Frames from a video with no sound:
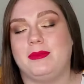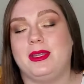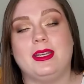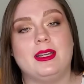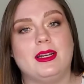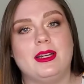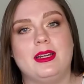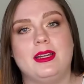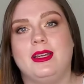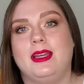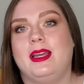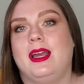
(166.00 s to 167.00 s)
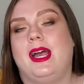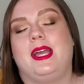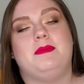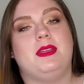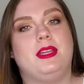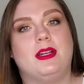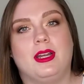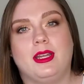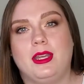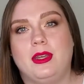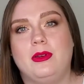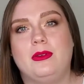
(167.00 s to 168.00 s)
here. I'm hearing
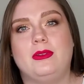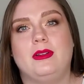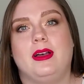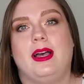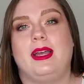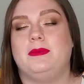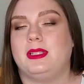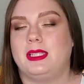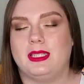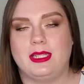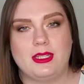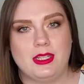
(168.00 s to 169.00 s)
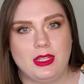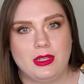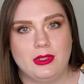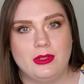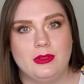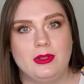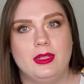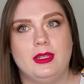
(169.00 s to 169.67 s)
you. I'm listening to you.